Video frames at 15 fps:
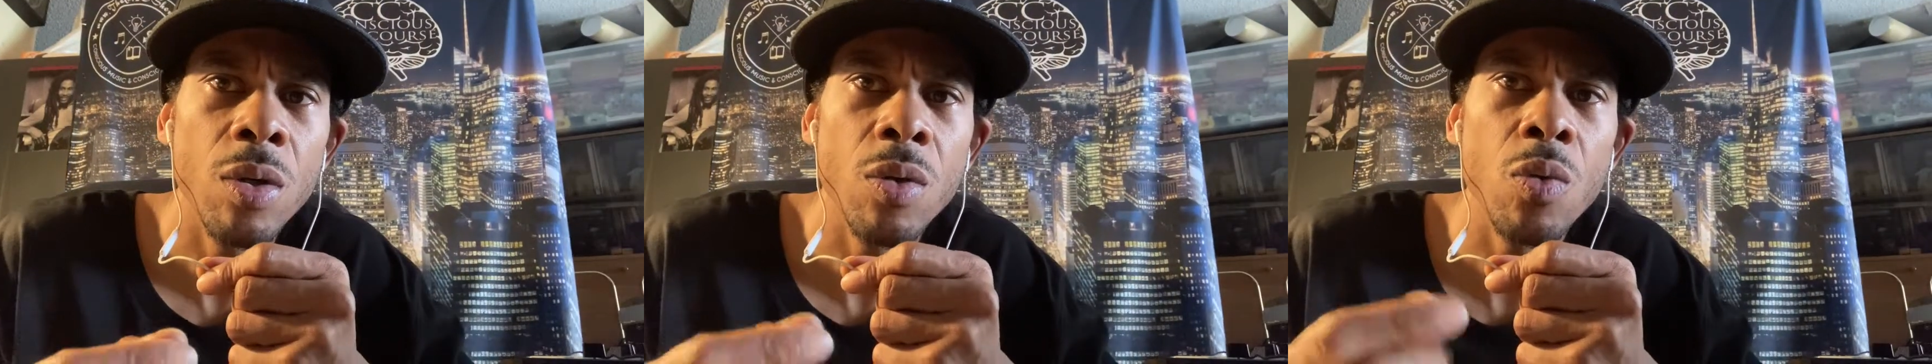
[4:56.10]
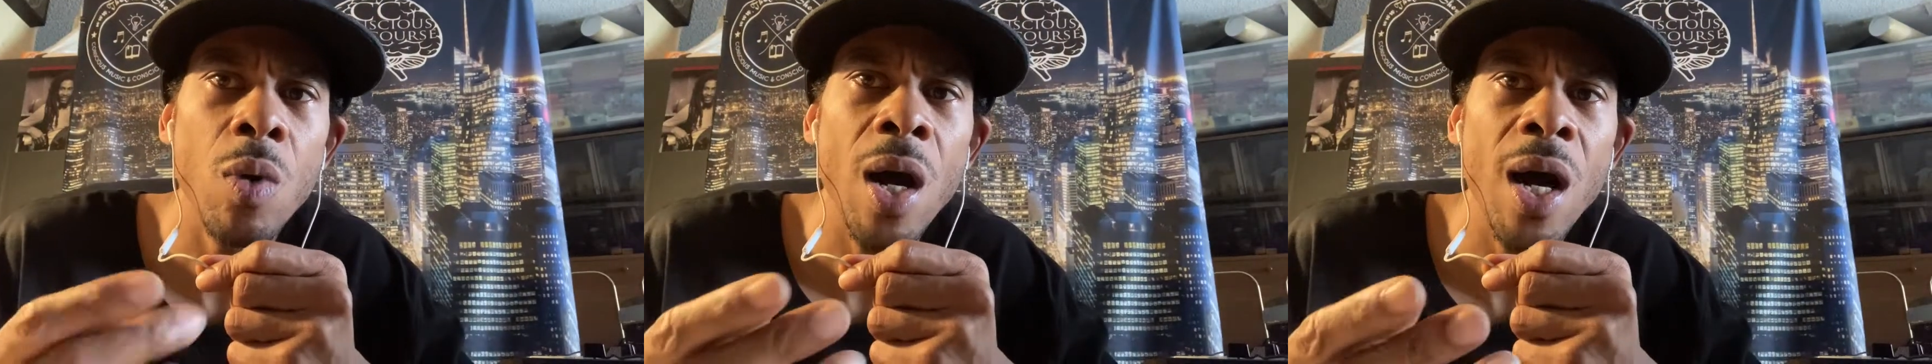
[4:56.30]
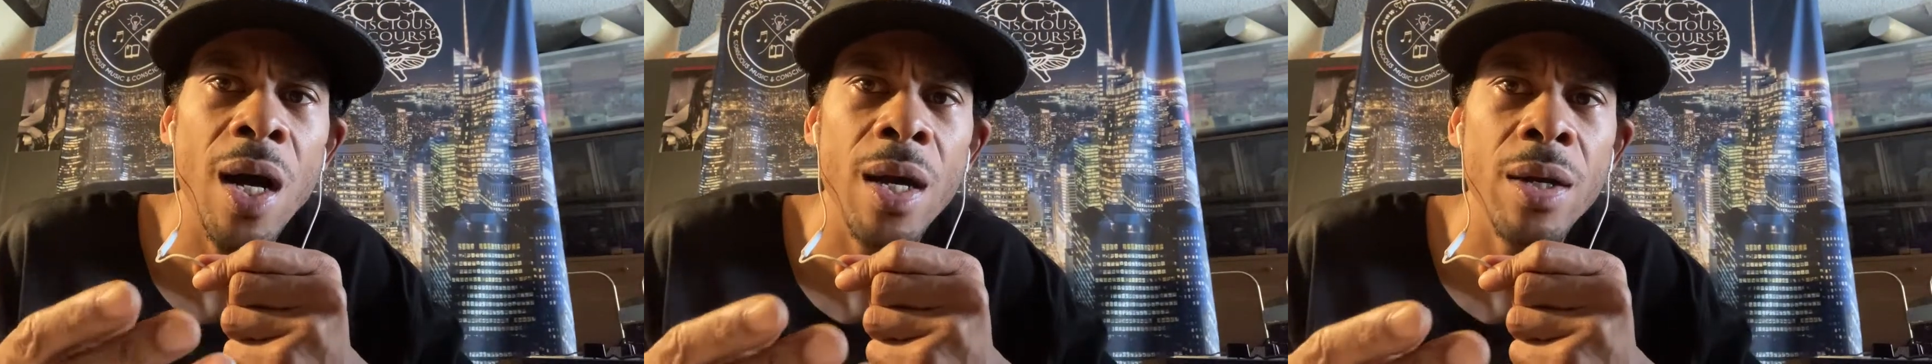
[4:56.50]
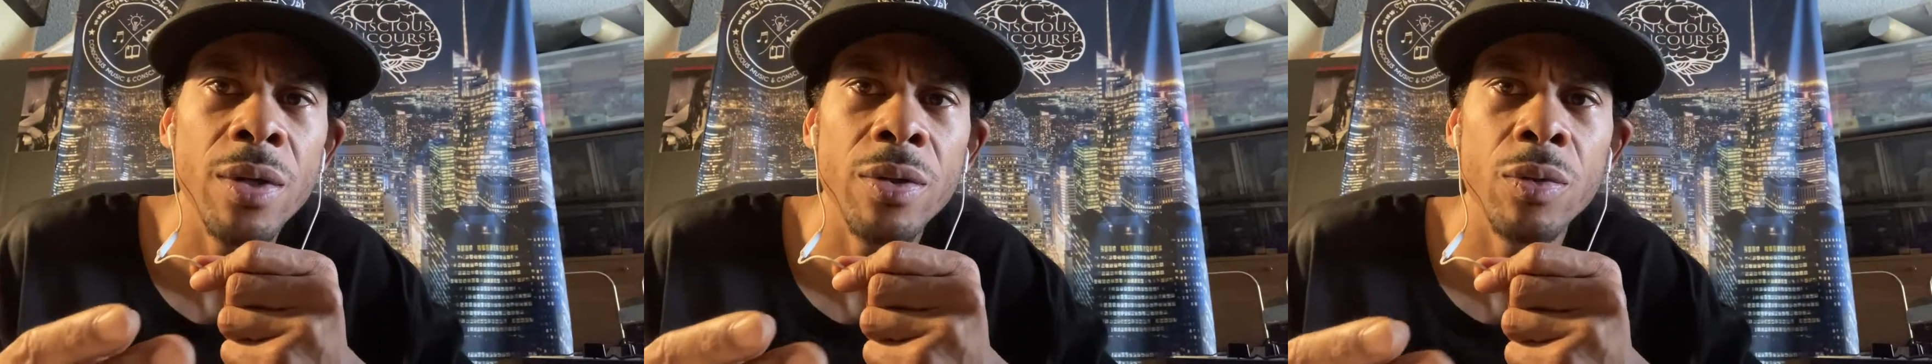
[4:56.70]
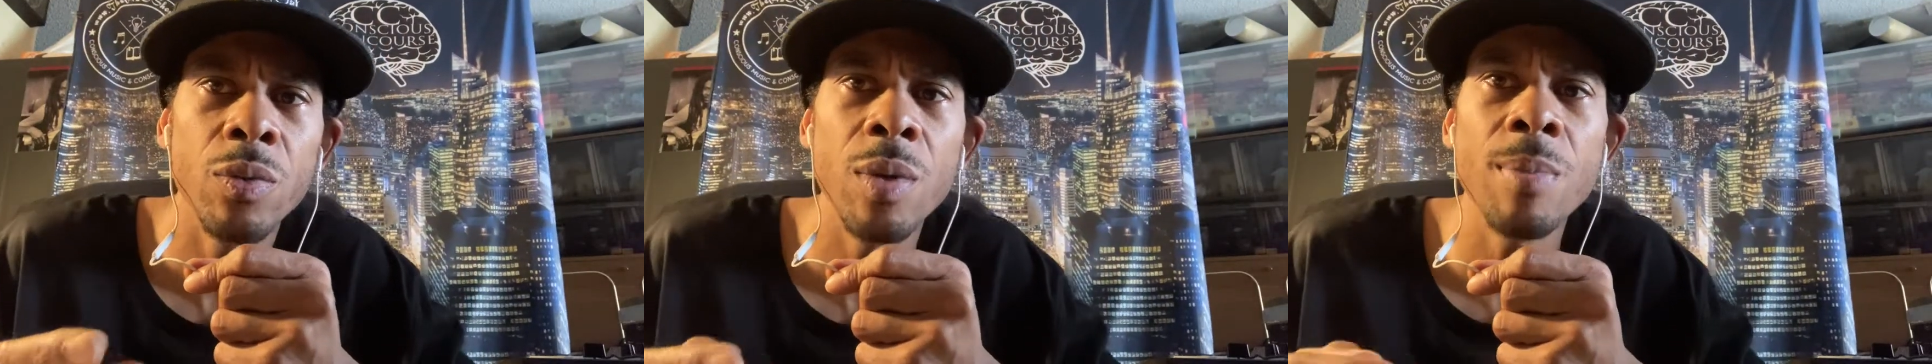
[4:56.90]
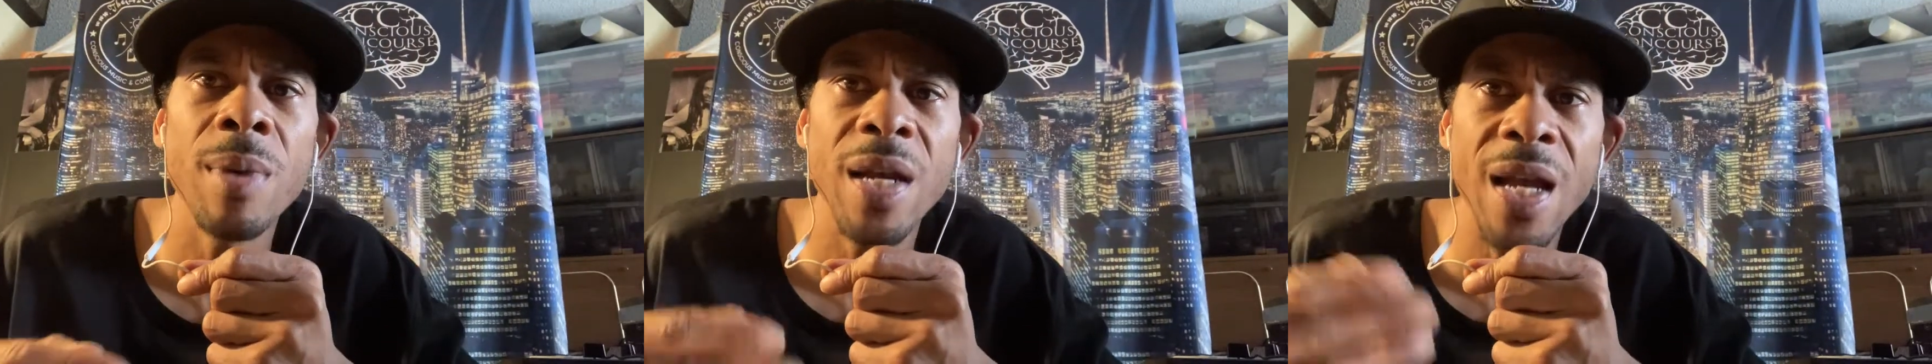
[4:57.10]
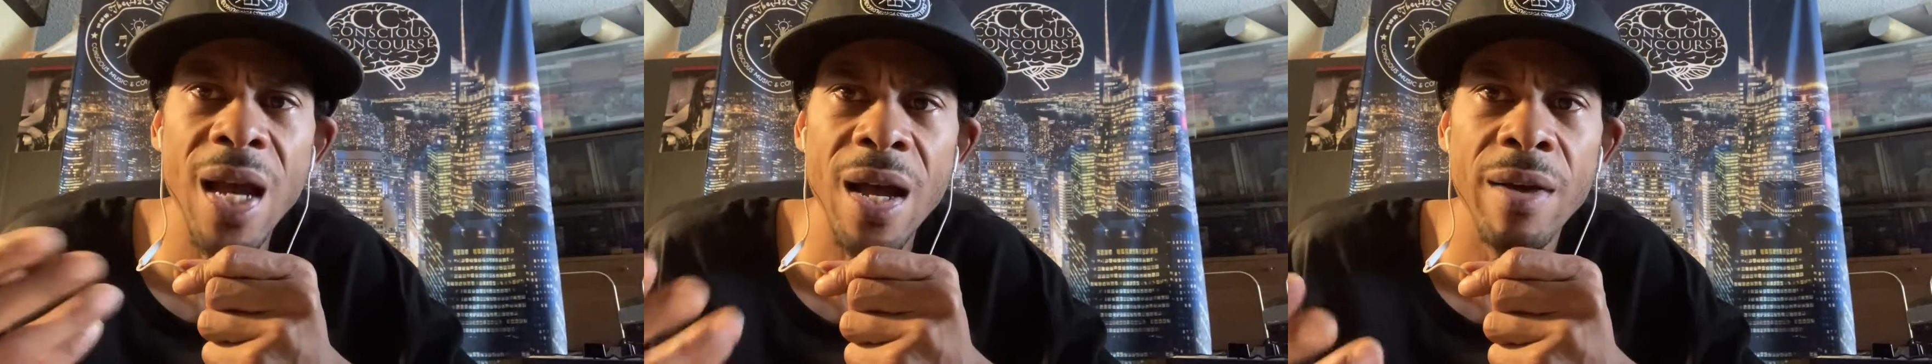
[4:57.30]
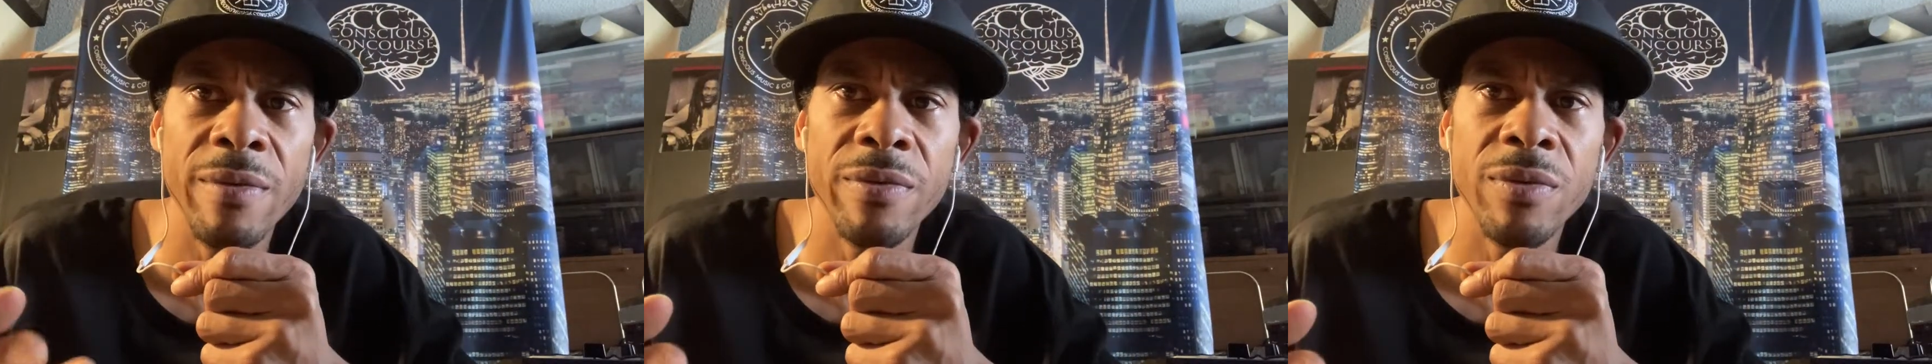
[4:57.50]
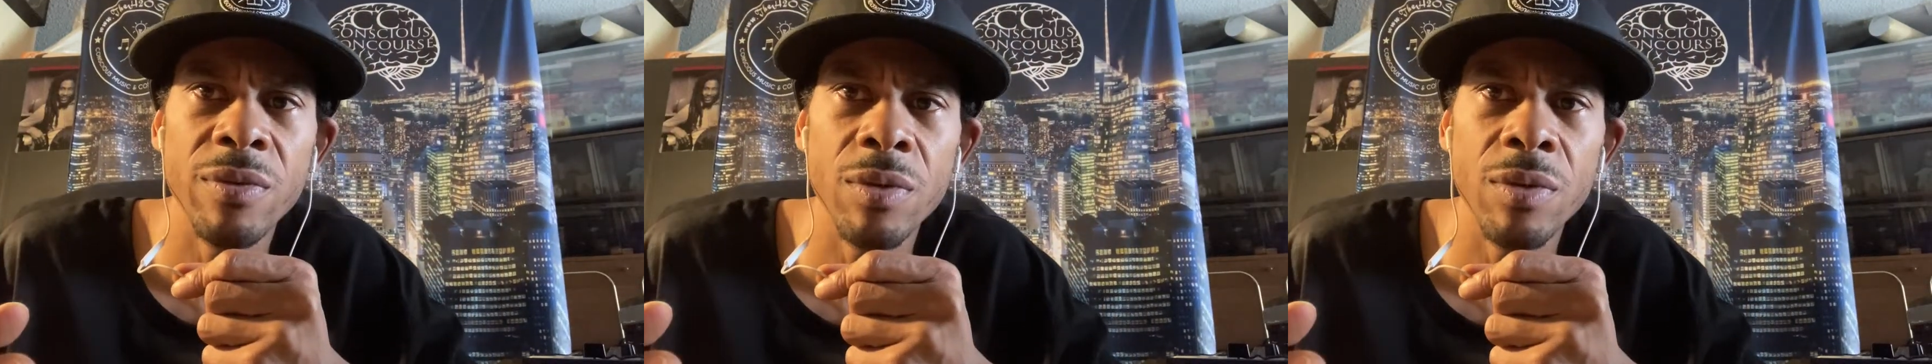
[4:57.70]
why we may have